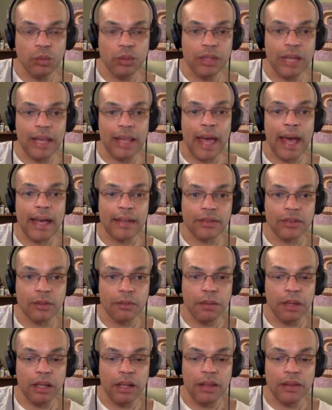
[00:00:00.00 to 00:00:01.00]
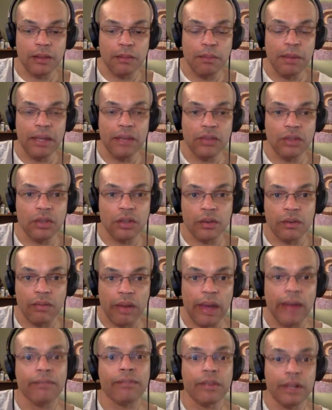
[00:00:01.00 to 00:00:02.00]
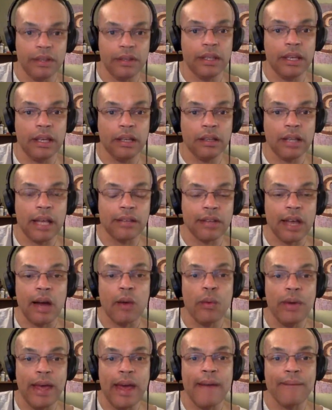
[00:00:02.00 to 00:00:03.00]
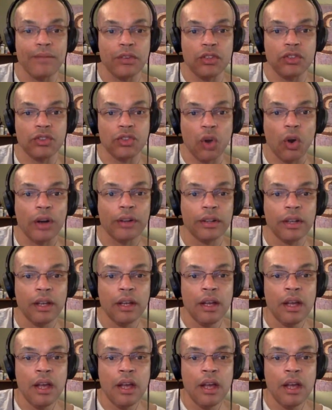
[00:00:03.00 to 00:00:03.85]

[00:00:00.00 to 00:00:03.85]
That has to be the basis of everything. That's how we have to start.